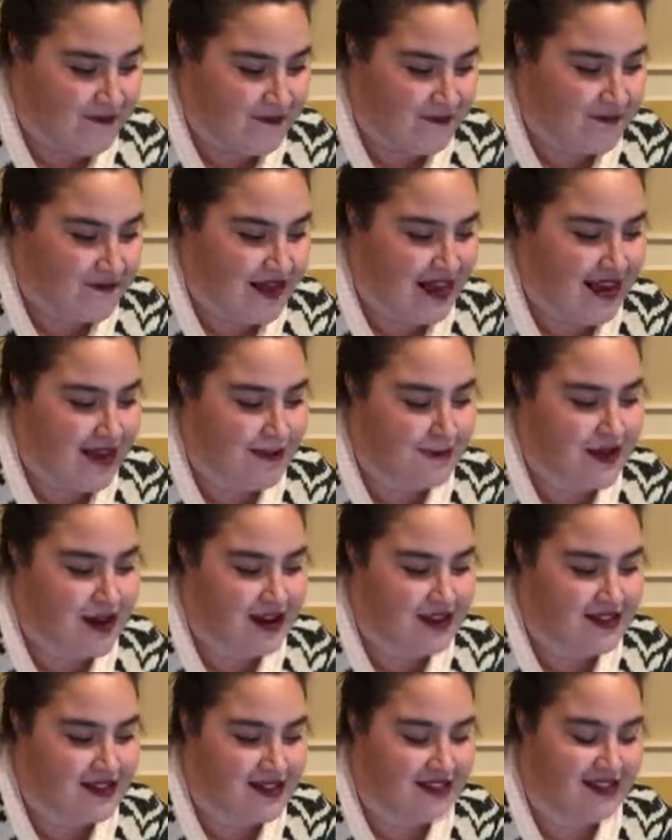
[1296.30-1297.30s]
Pam
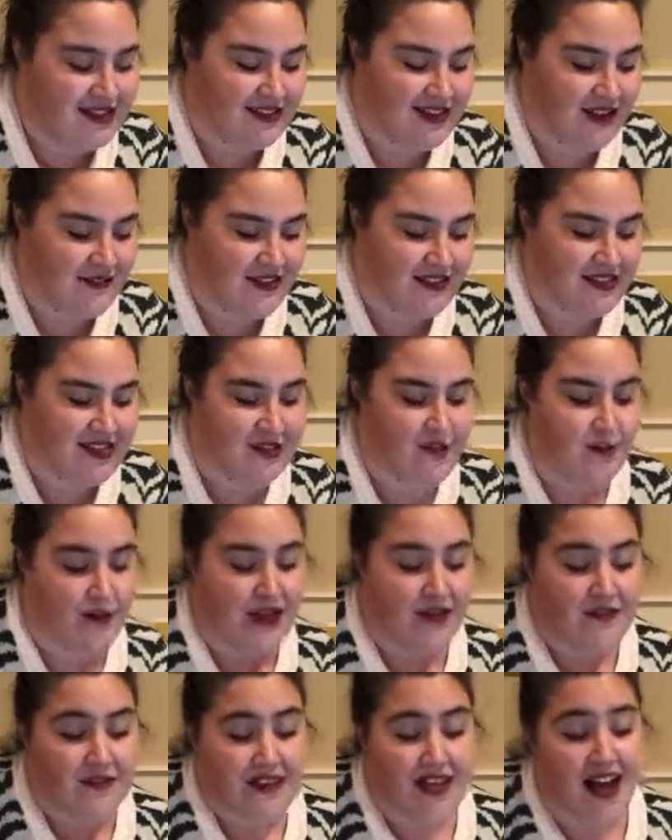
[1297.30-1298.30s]
Garza 11 says
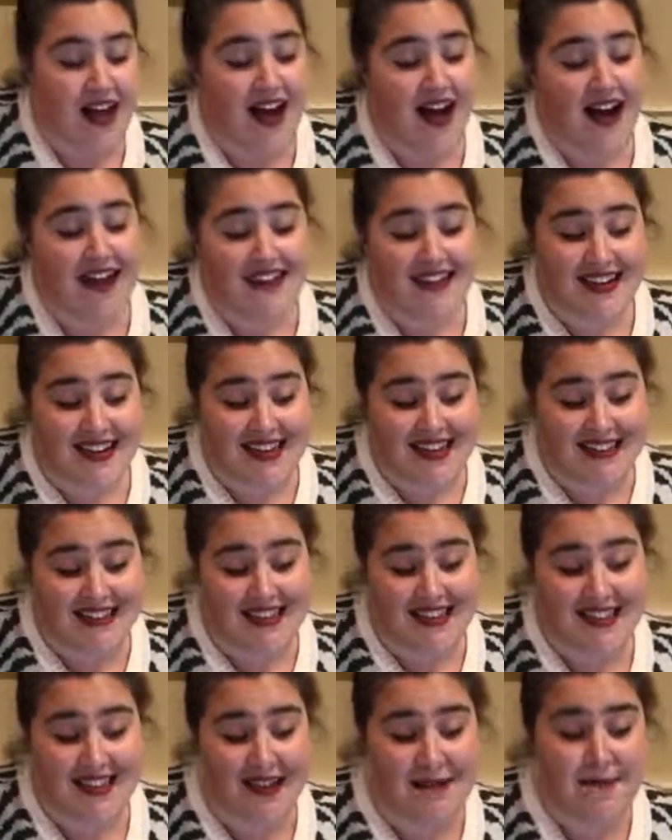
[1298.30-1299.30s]
wait for the holidays
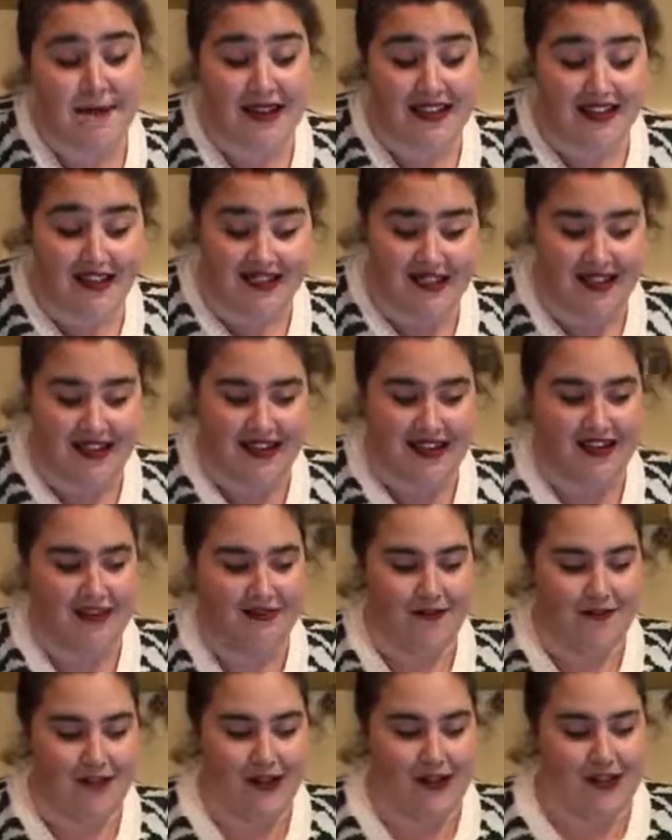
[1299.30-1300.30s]
and then buy the skincare
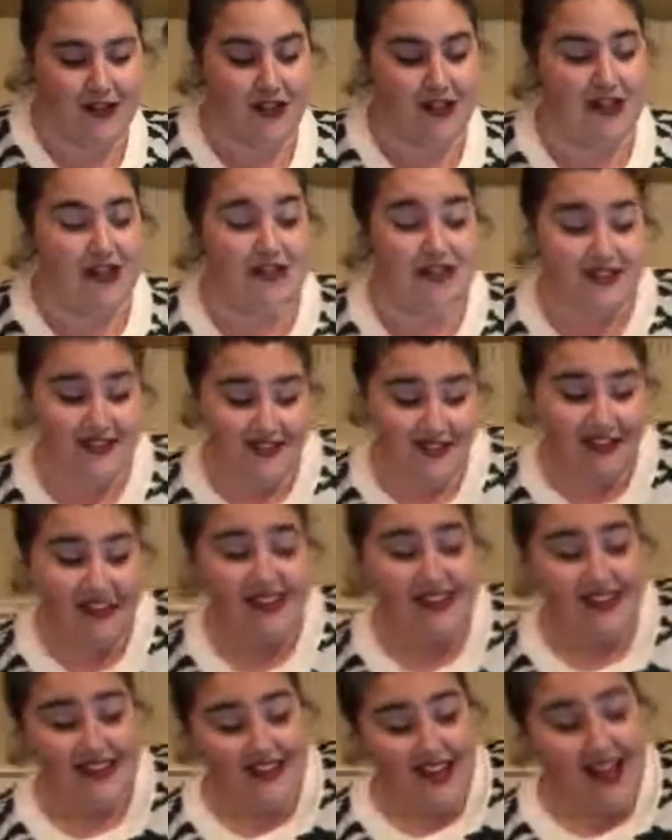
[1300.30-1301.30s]
fridge.
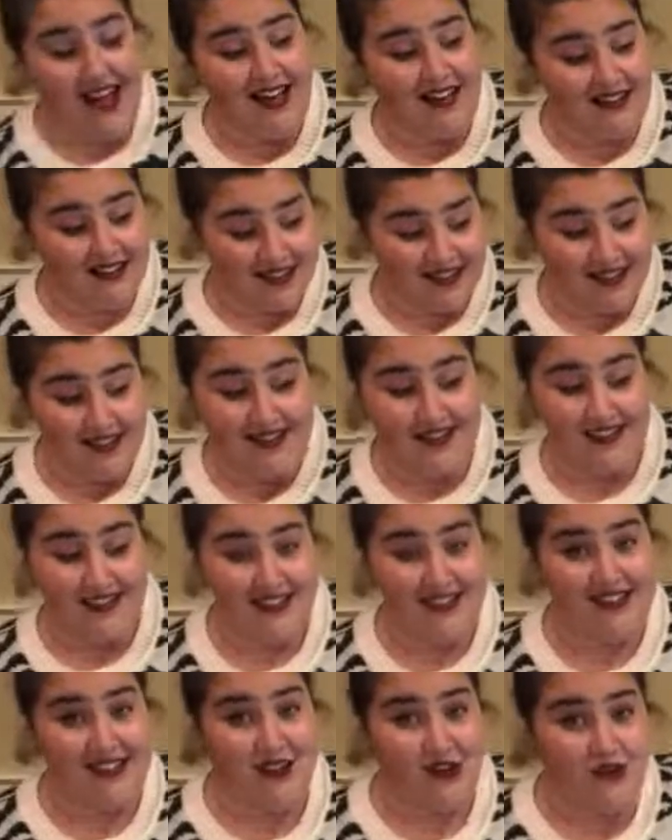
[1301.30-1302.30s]
Yeah,
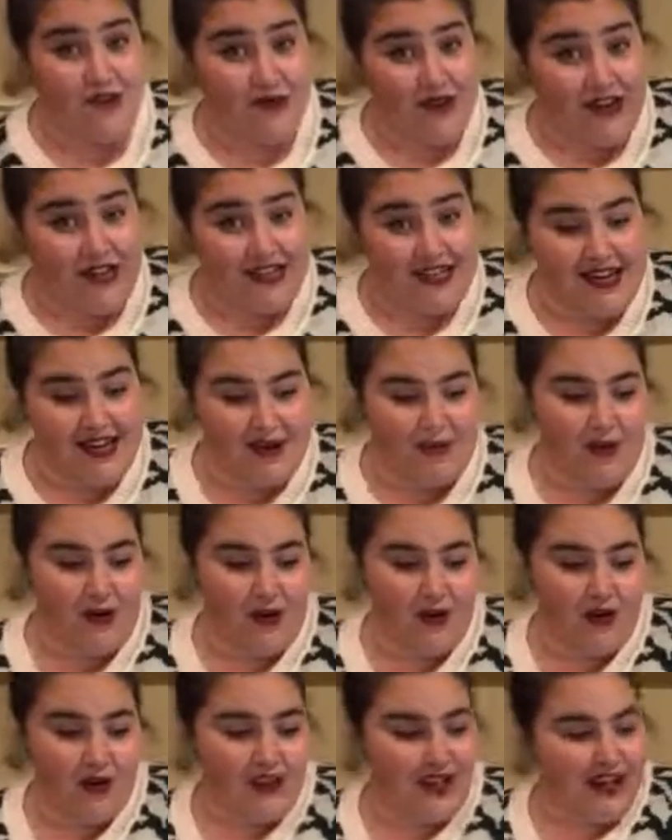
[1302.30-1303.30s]
that's a great tip.
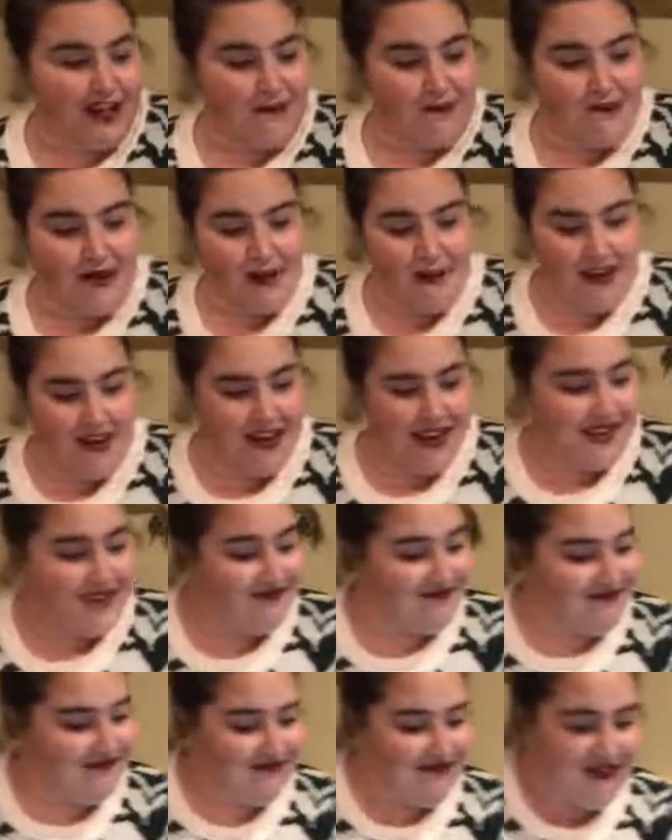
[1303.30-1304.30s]
Or like maybe
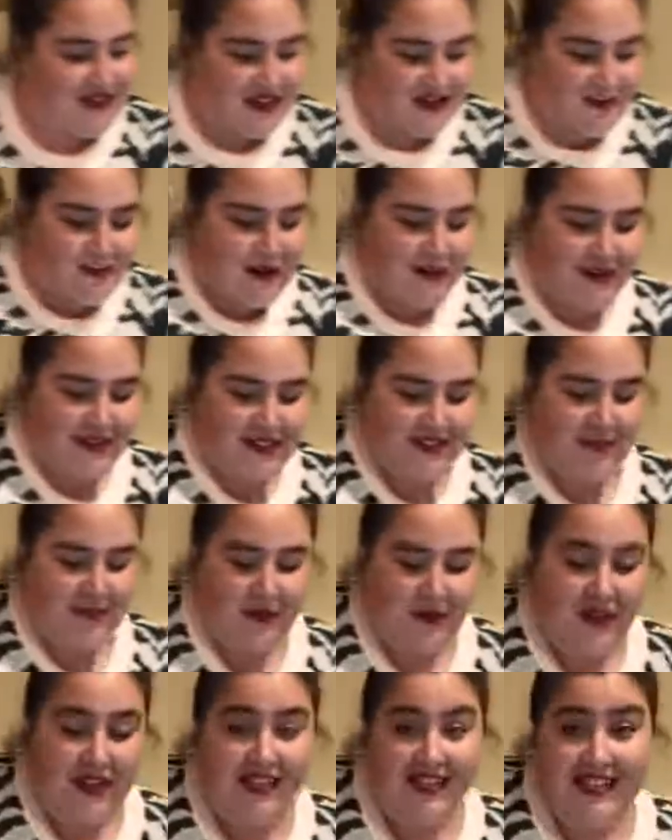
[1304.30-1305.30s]
someone
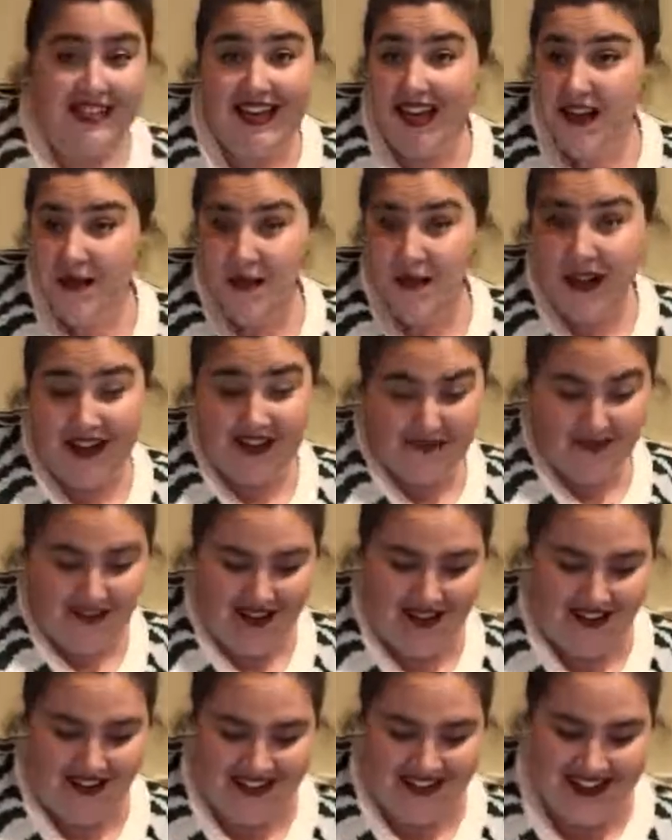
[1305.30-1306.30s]
wants to get you one for the
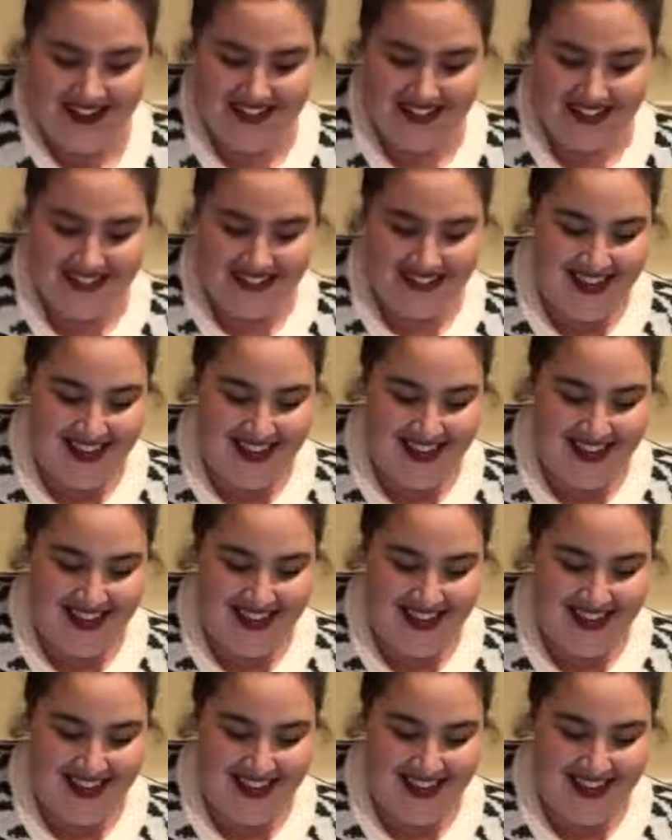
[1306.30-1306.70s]
holidays.